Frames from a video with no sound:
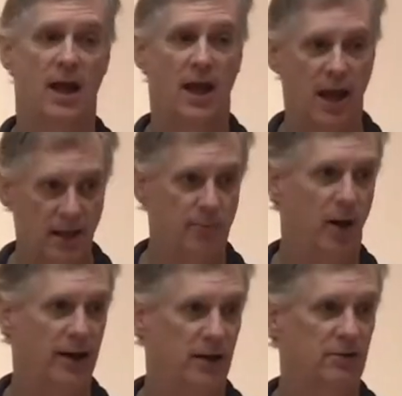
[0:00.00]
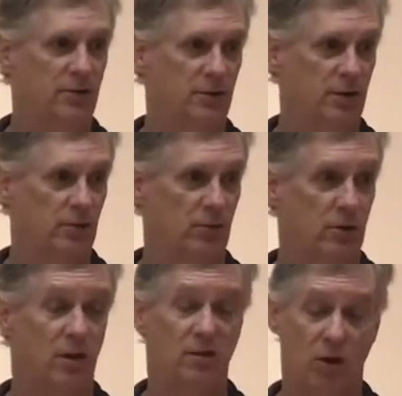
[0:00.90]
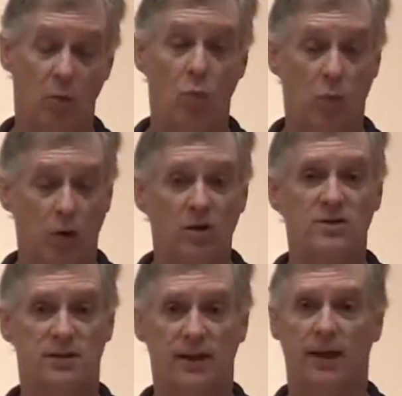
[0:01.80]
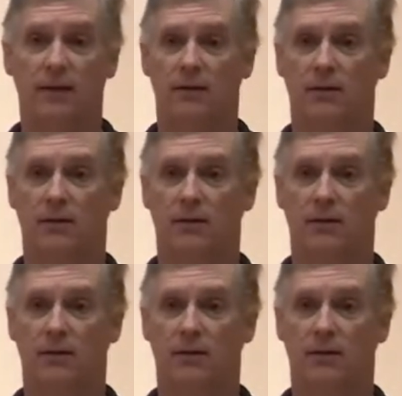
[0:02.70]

anybody could do to you, the worst thing,